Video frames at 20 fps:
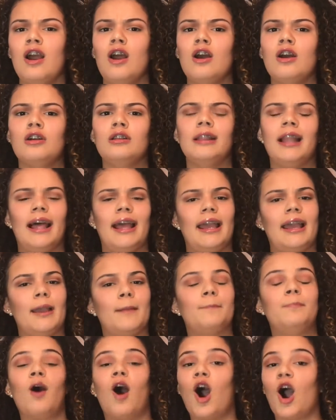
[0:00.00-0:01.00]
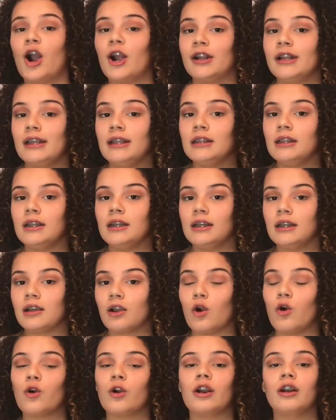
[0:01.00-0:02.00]
like party look
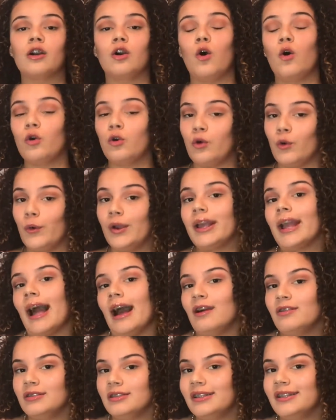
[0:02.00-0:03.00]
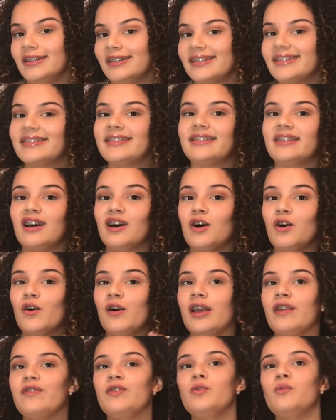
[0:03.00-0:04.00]
or a going out look. So
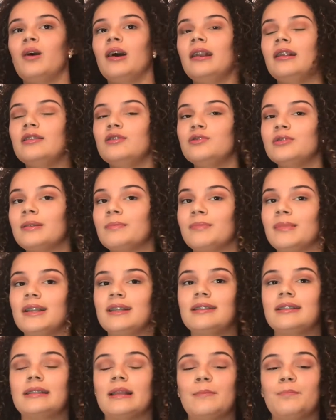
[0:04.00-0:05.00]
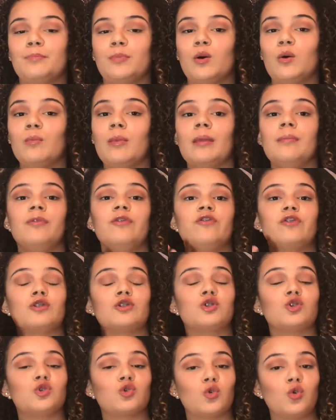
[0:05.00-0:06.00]
if you want to do something simple, maybe for
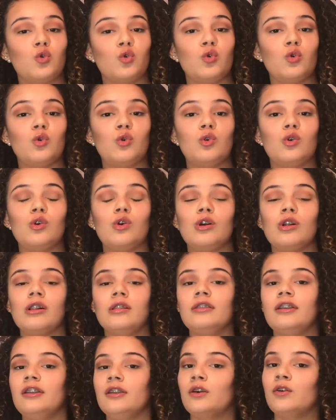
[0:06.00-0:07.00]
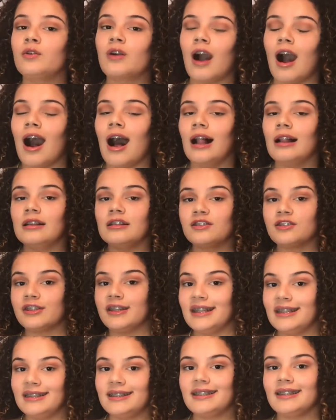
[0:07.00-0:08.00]
school, you know, college or
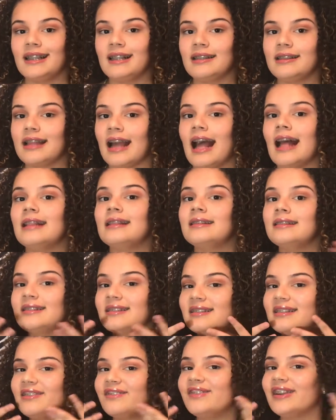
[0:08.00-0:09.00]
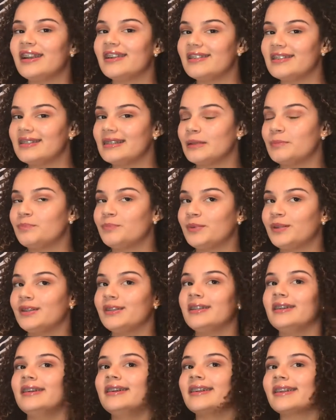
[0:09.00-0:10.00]
anything like that, this is a very simple
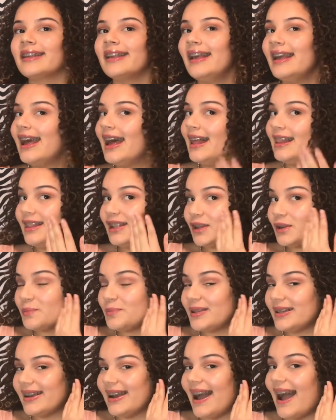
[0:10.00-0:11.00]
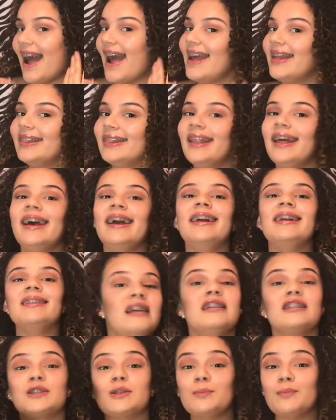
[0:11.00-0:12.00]
look. A little bit of highlight,
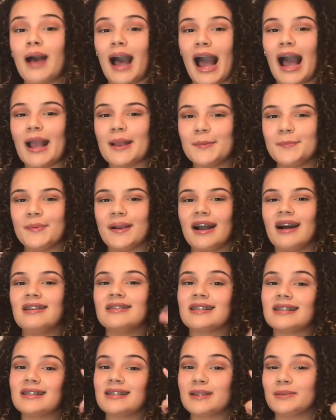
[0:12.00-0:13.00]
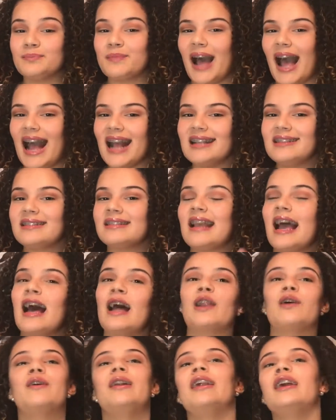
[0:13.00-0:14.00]
some eyebrows and some
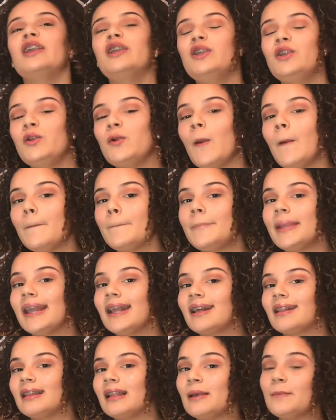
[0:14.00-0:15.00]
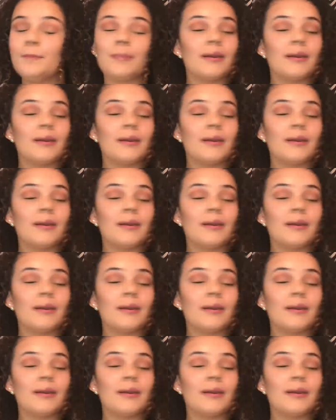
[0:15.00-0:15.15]
eyeshadow and a cute pink lip,